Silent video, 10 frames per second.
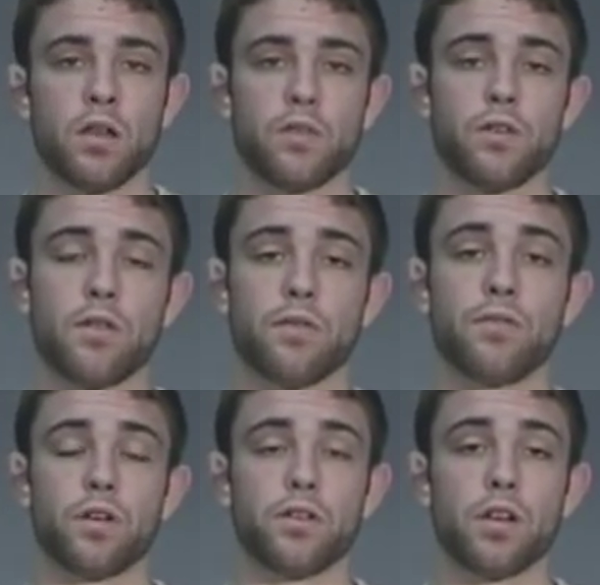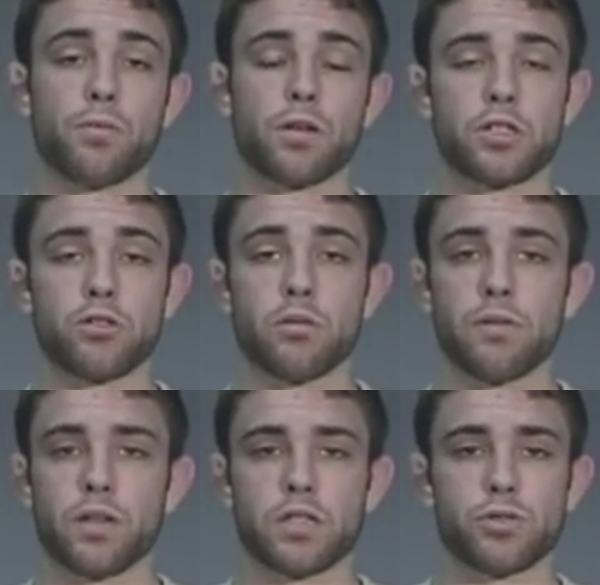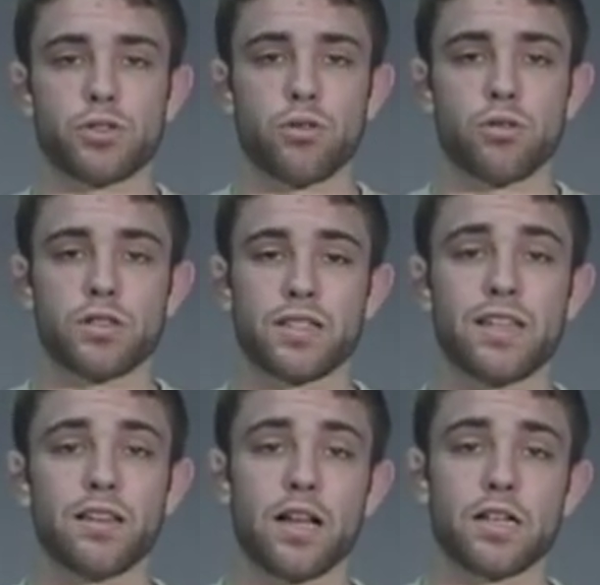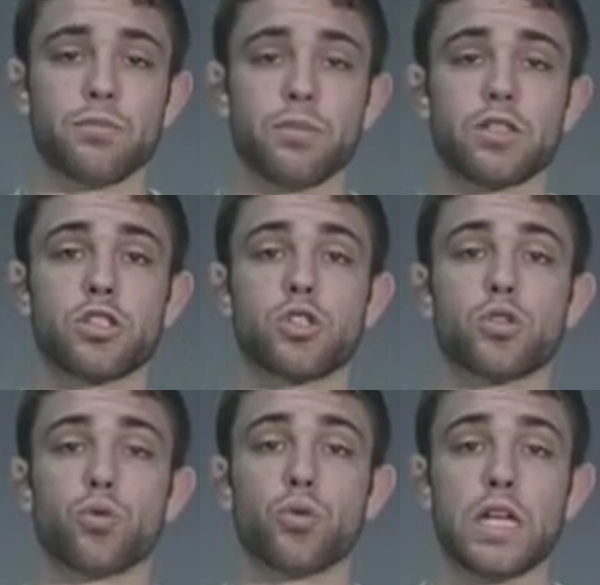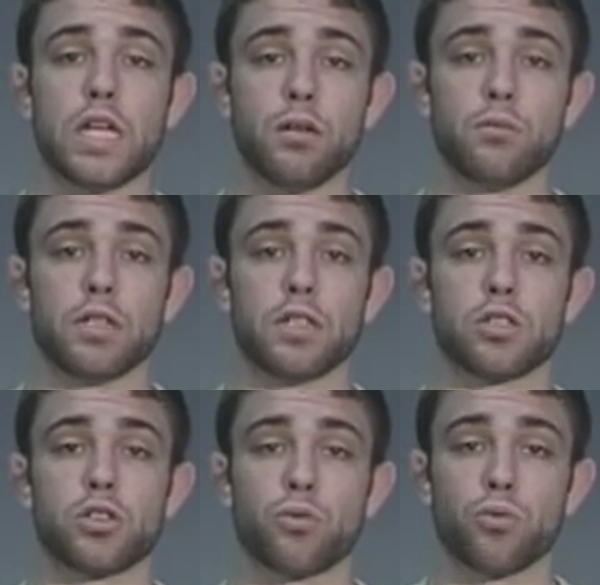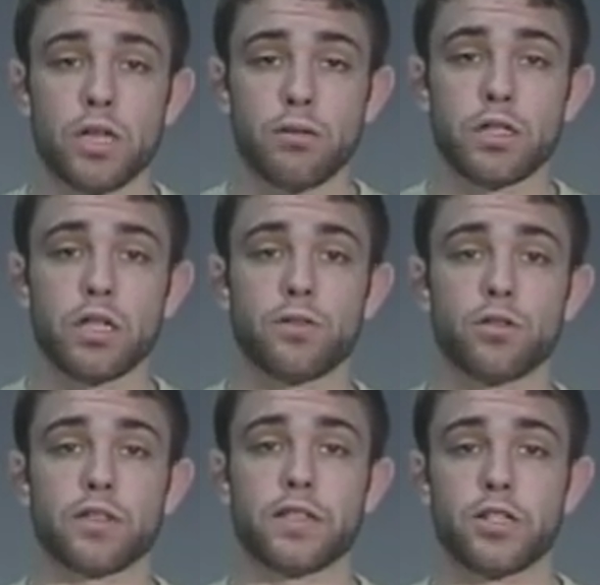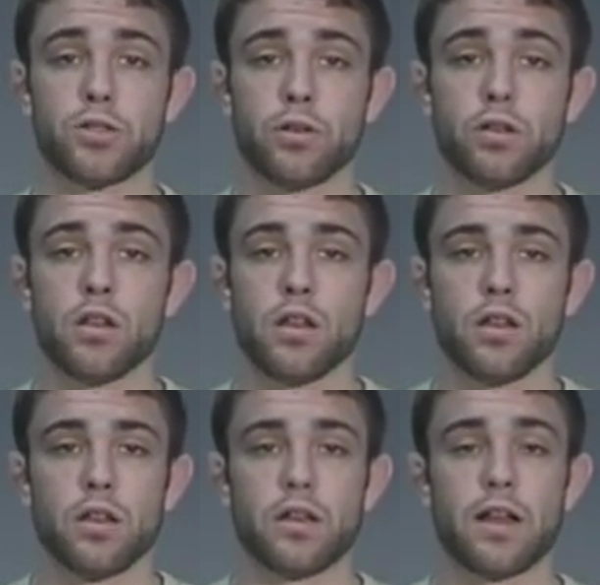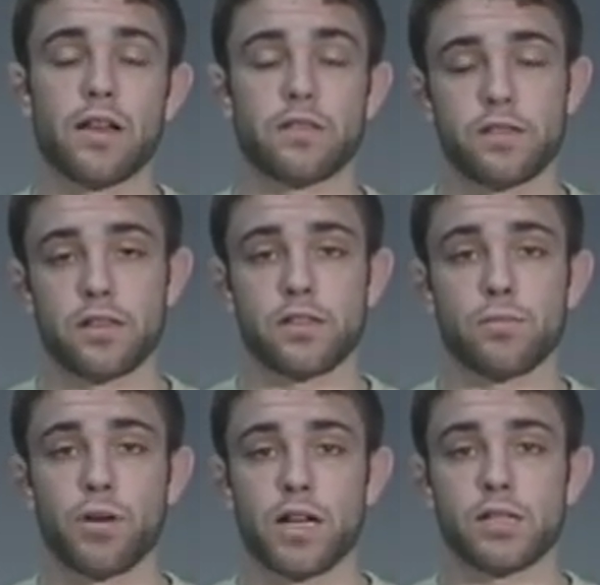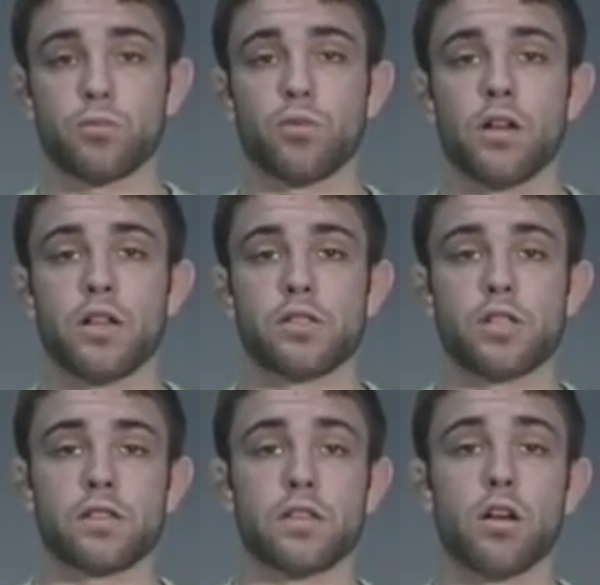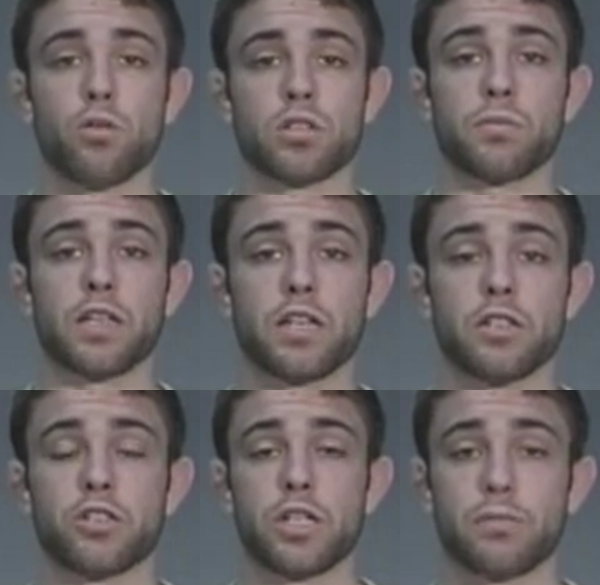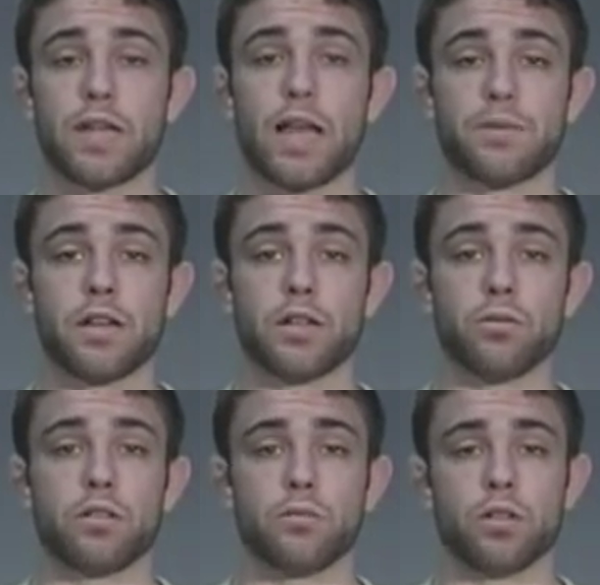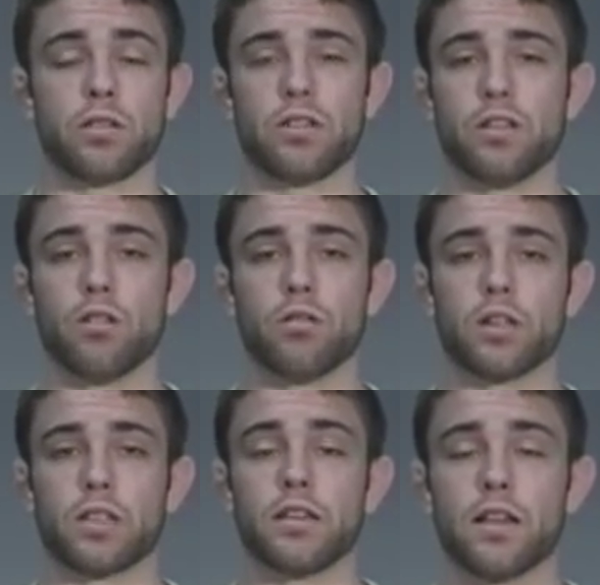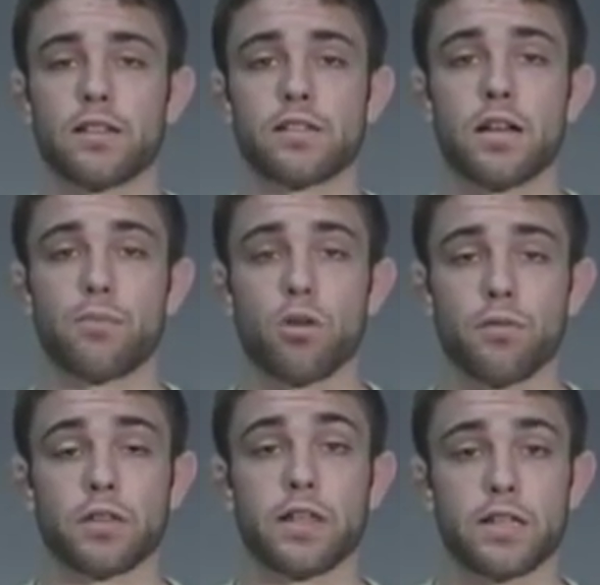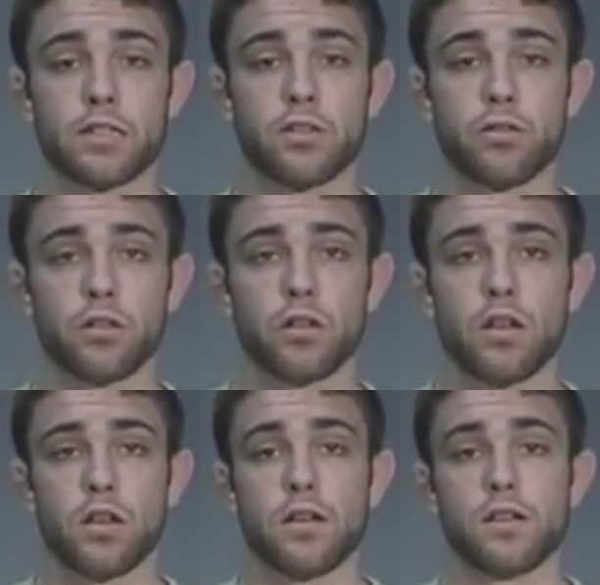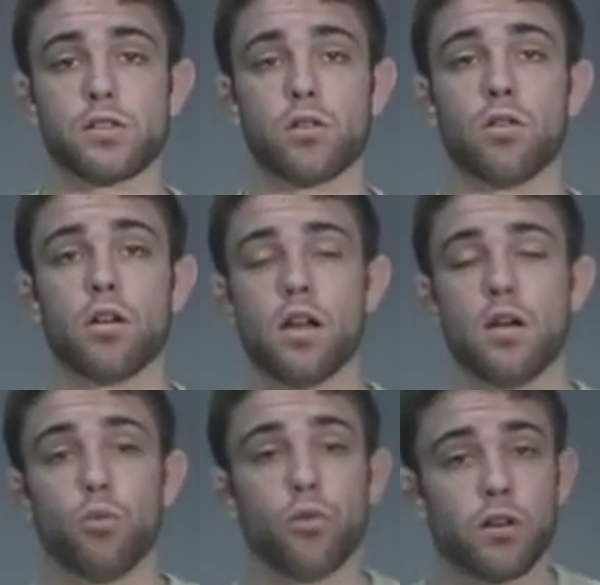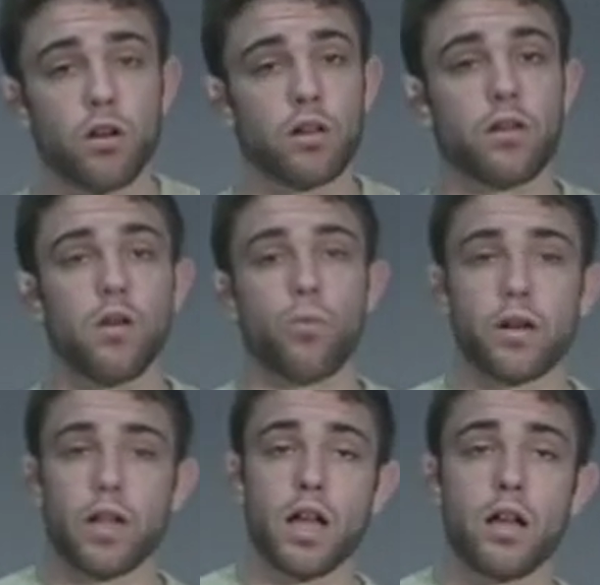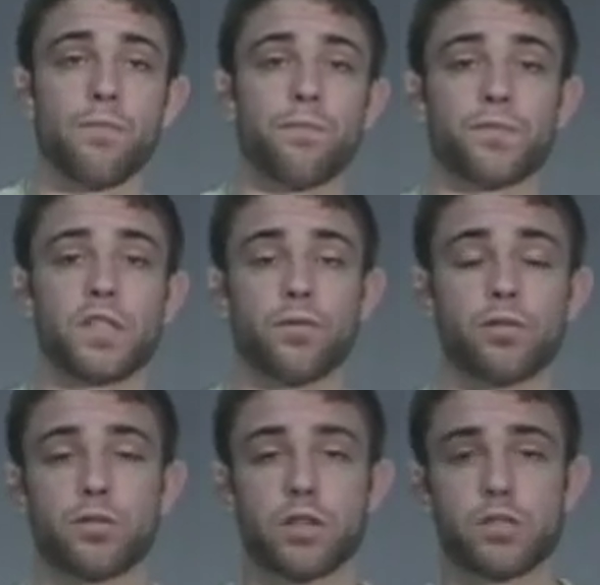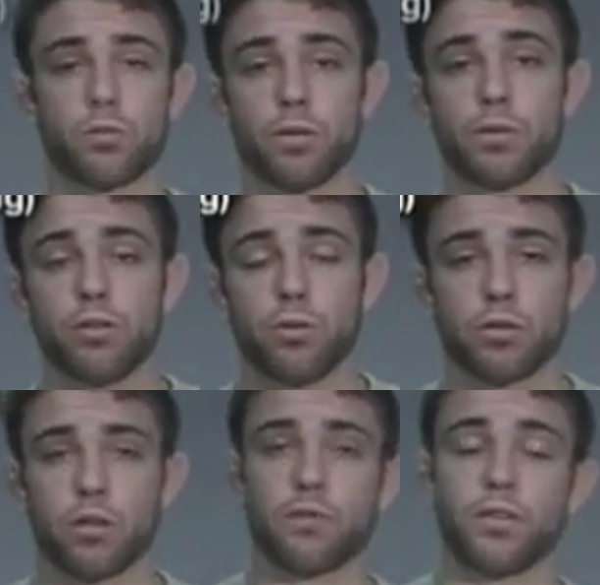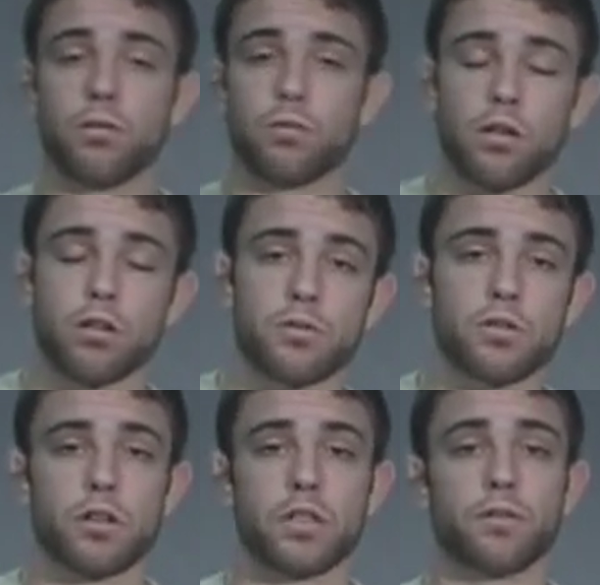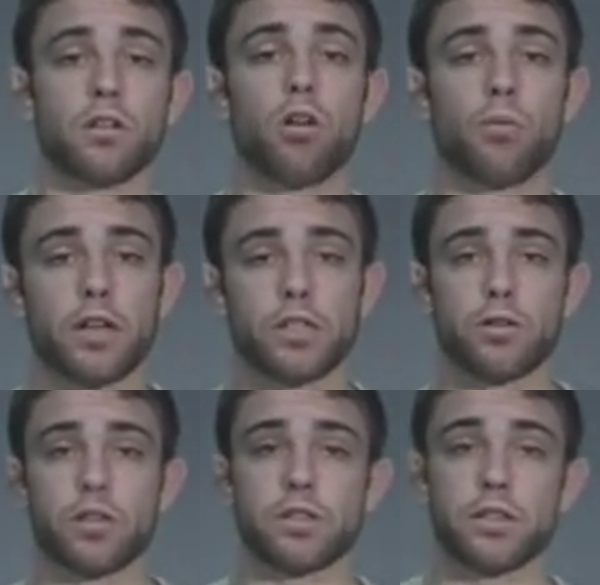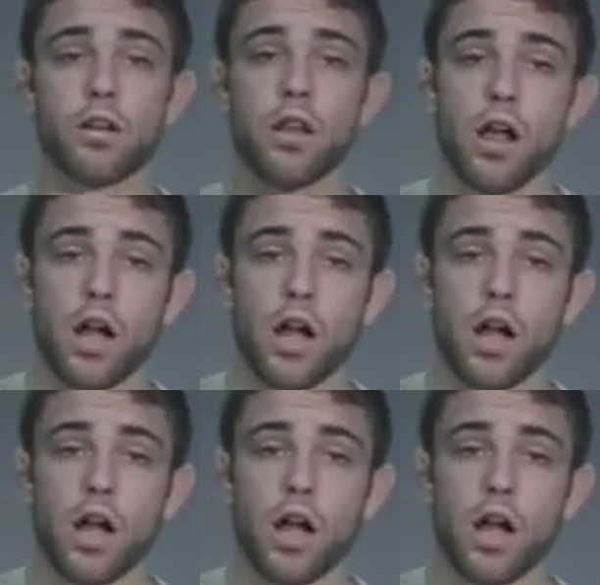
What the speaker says: If you have extremely flexible shoulders, key lock should be extremely, extremely difficult to get you with. Not to say that it's impossible, just that no one's going to be getting cheap taps out of you with a key lock that's not perfectly executed. So moving on, we're going to have different stretches that we're going to be doing with our feet, different lower body stretches here.